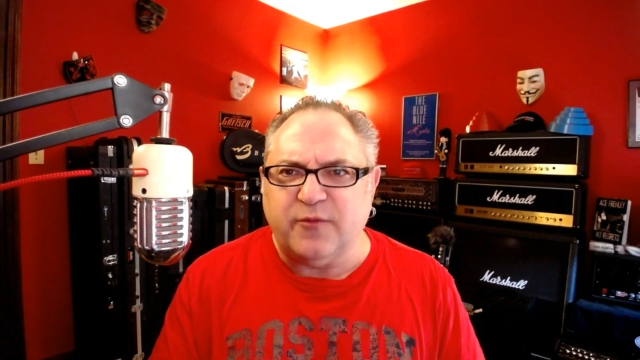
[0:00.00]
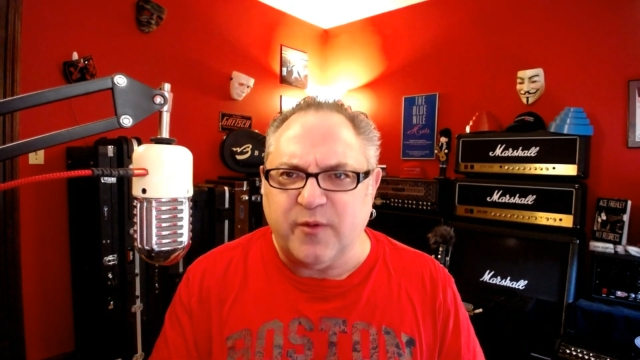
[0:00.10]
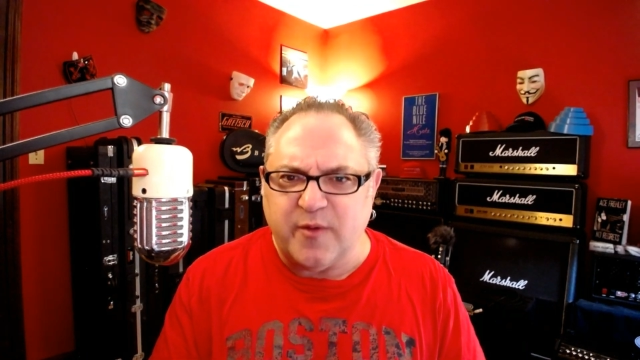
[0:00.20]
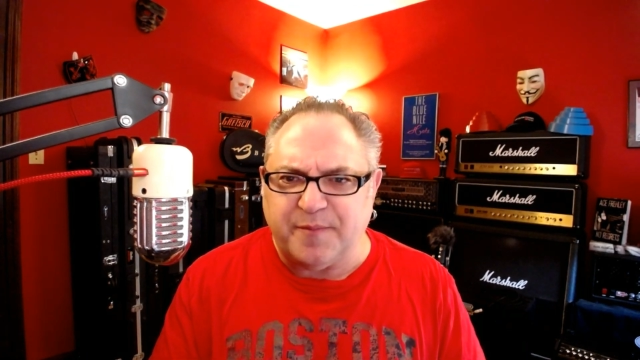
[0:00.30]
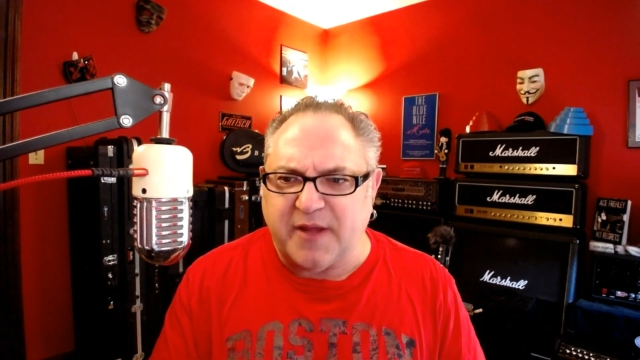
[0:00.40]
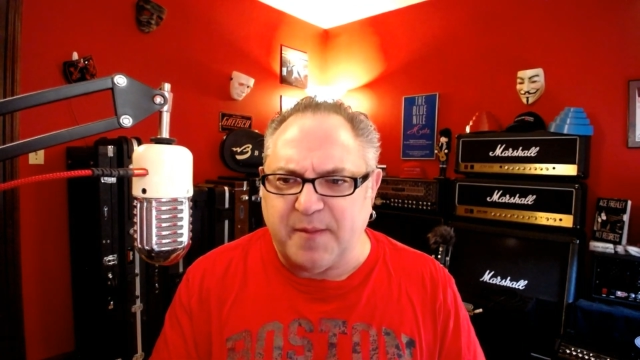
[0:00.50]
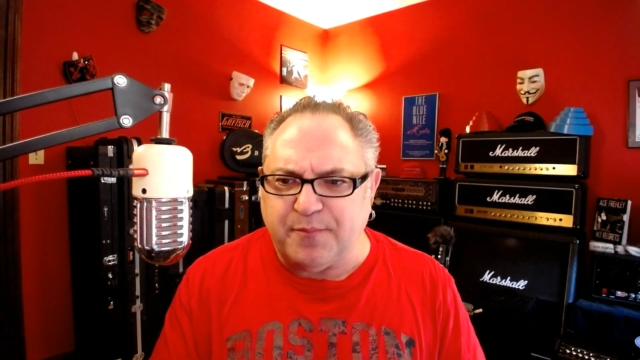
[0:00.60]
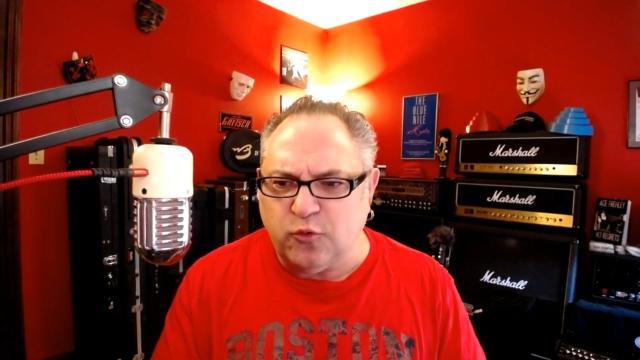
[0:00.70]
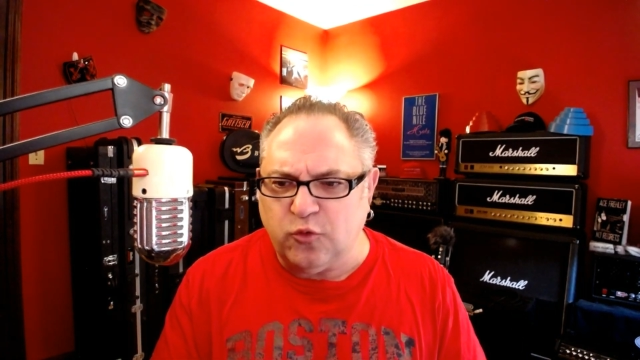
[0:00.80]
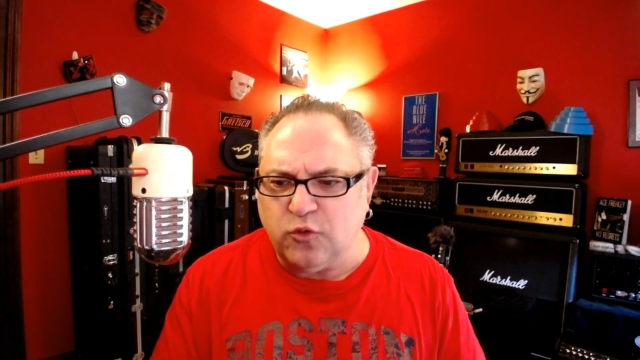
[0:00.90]
and we would play
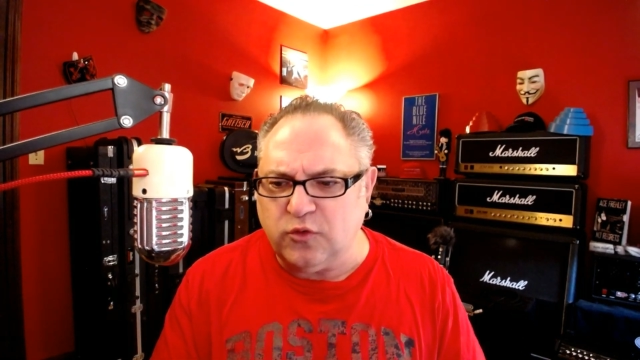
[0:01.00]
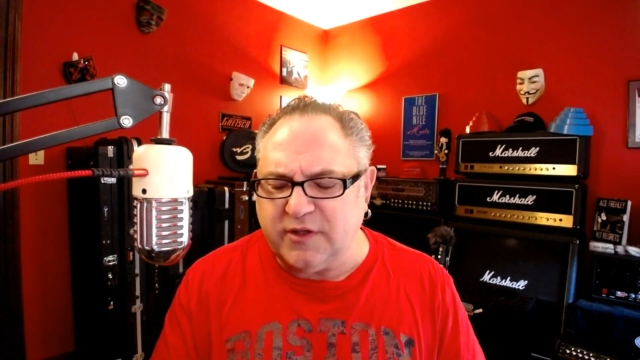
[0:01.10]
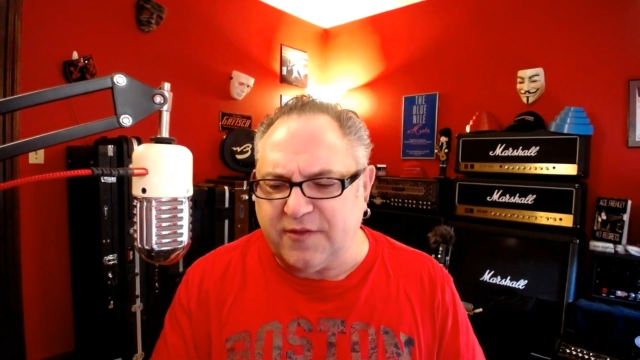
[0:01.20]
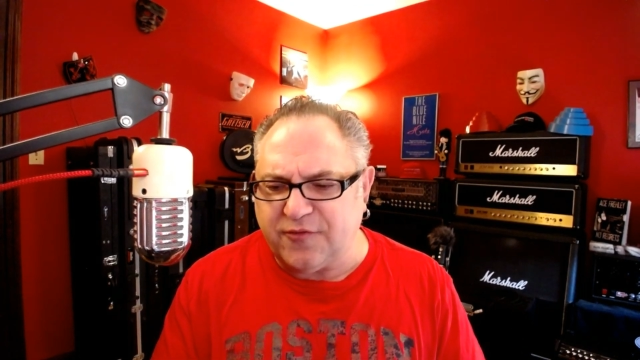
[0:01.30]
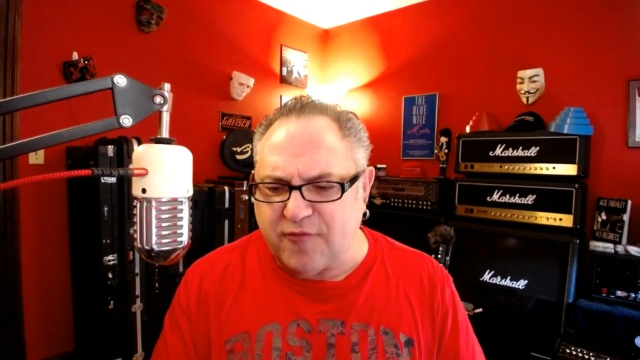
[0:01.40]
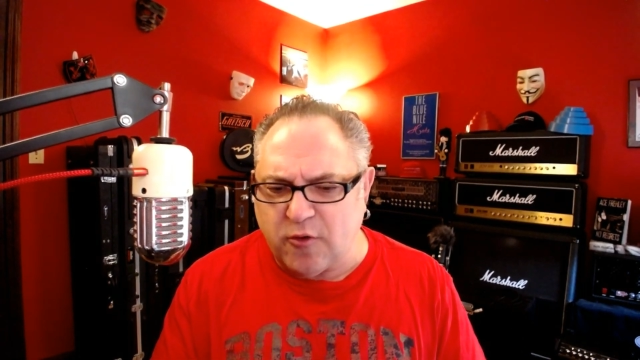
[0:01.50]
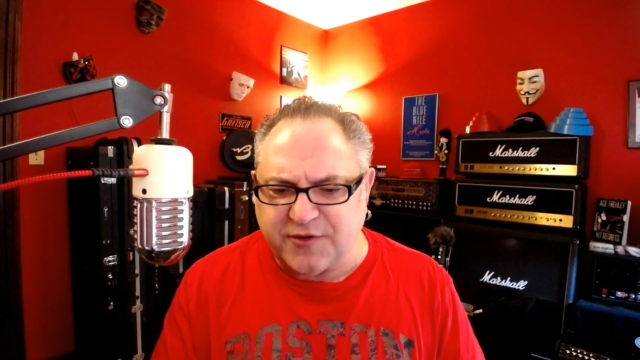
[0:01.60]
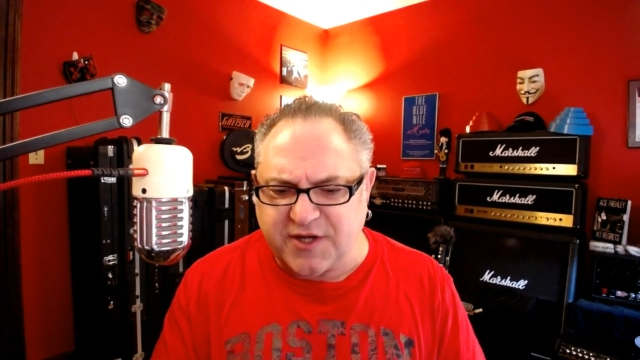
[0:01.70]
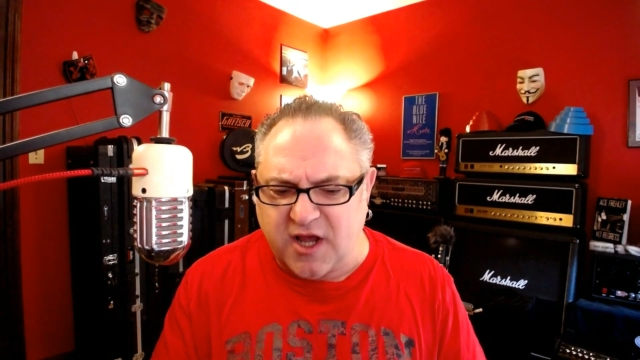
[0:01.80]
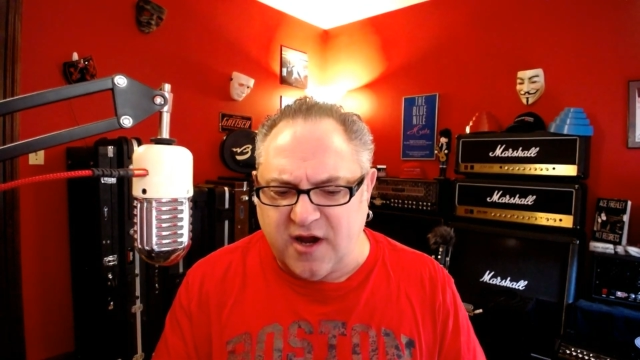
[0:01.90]
pool and throw
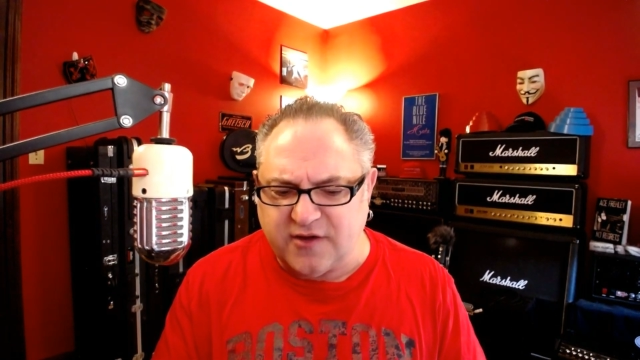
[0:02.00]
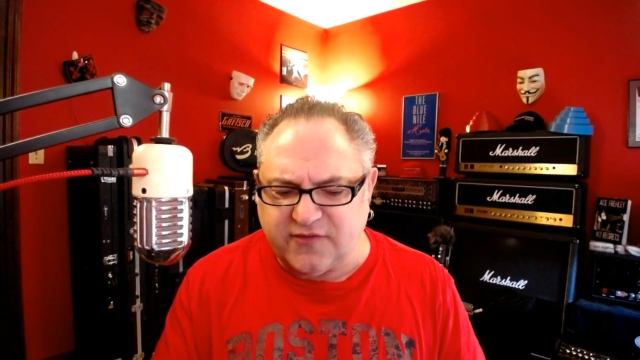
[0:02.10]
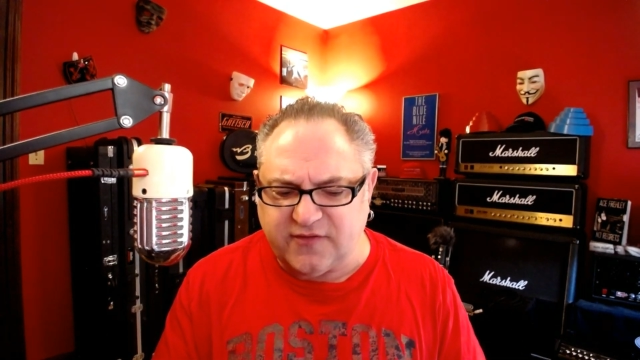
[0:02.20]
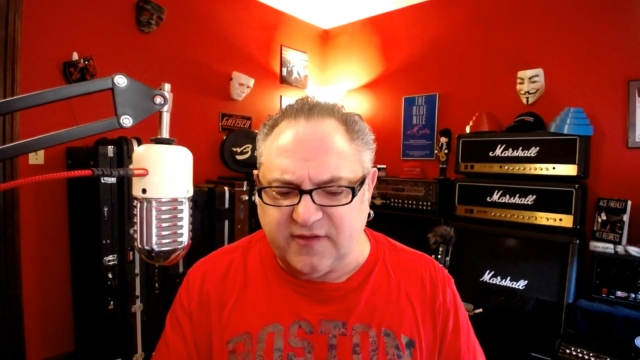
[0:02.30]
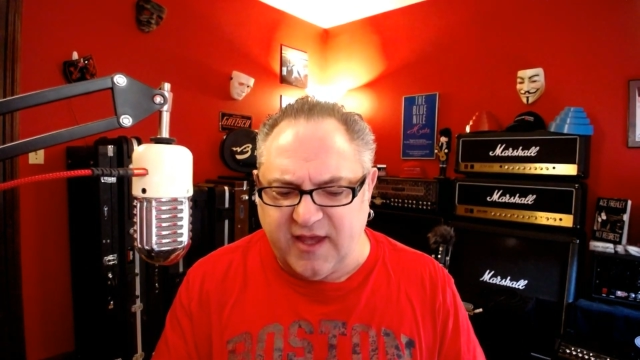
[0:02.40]
darts.